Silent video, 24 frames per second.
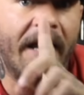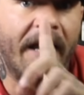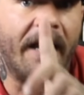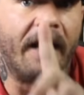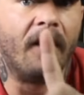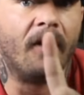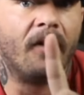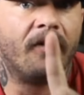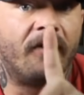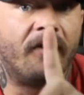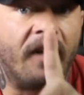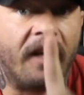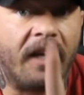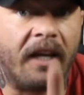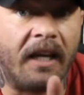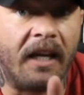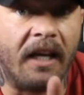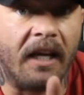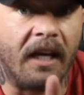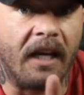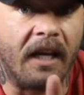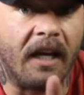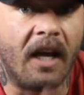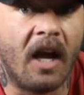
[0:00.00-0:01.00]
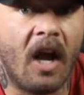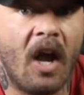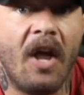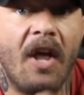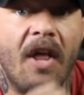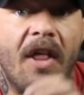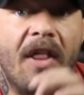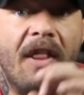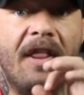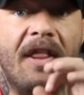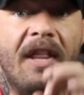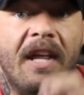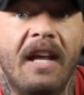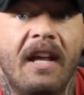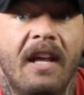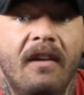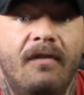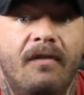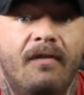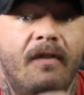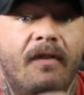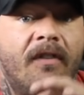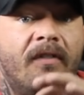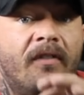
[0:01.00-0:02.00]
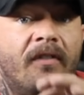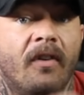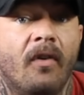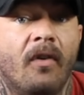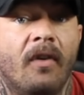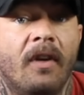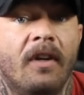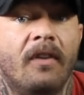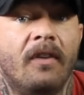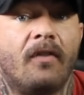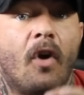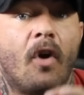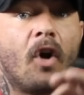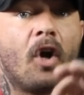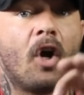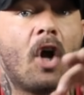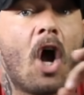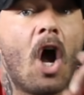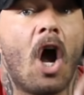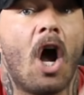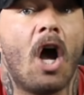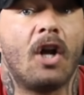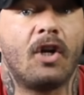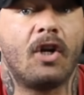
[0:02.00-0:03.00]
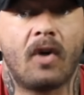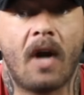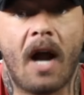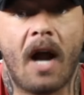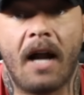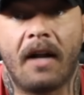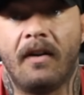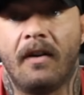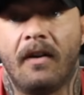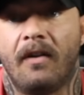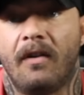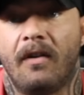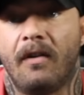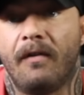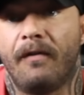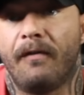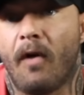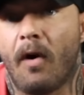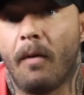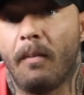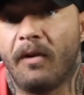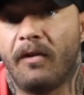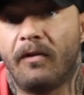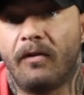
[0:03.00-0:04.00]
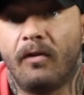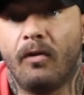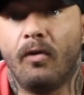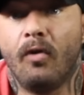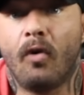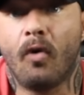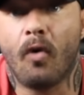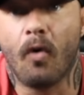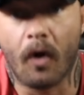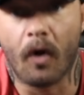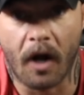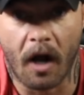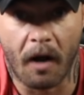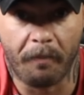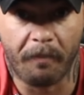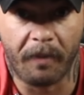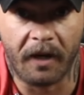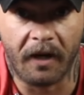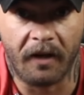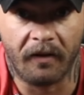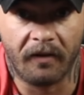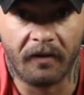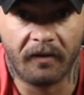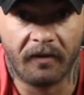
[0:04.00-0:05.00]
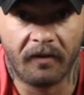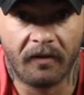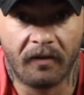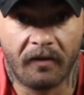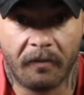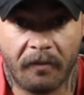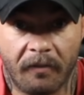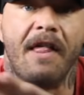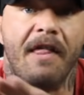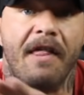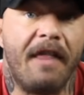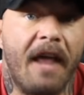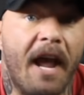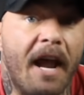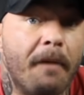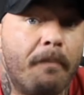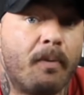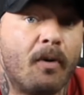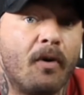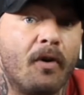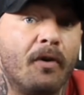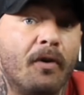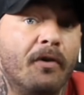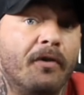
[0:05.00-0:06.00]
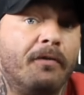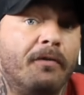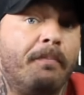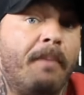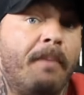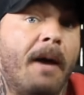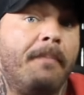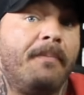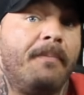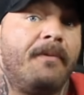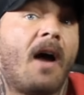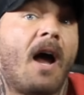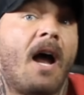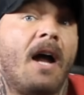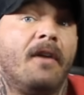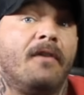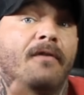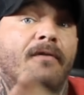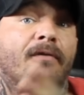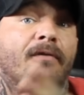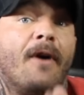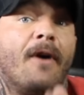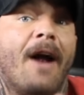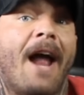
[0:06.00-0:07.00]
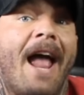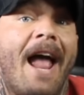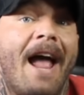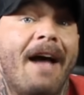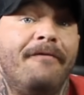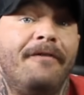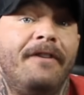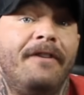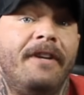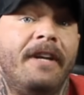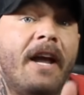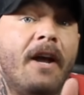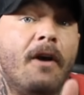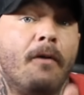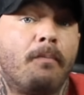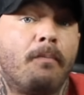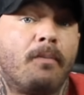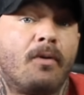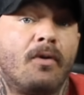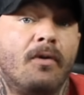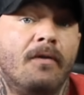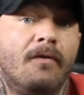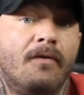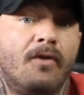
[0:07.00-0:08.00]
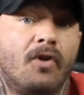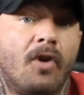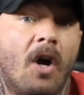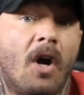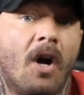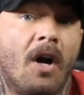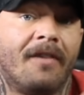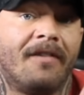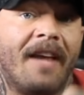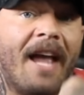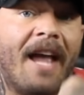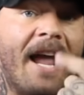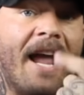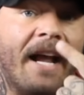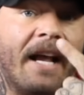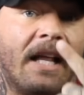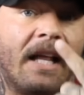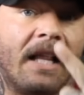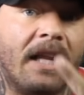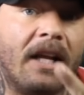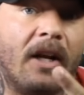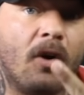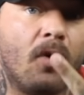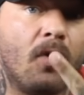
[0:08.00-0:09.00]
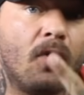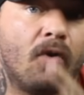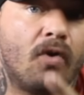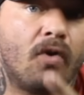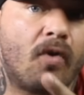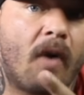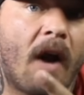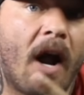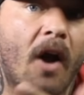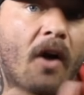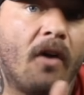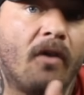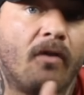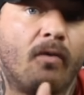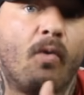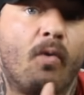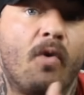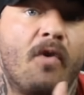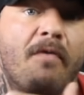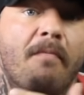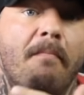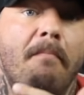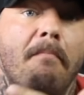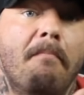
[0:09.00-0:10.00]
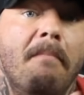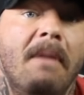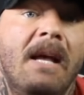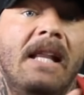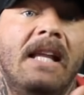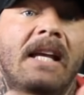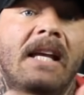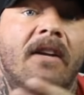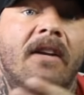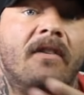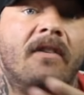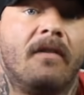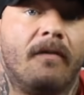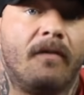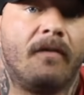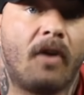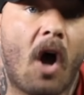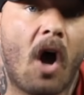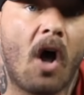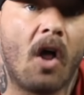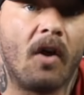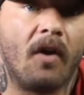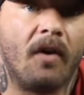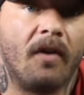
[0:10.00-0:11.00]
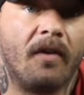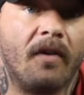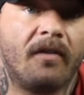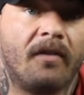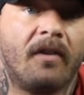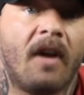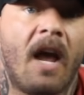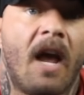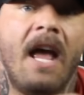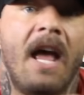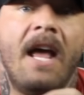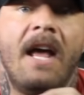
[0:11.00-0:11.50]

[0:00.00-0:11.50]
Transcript: here's the key. These facilities are contracted to pharmaceutical companies. They produce peptides for FDA approved drugs and clinical trials worth millions of dollars.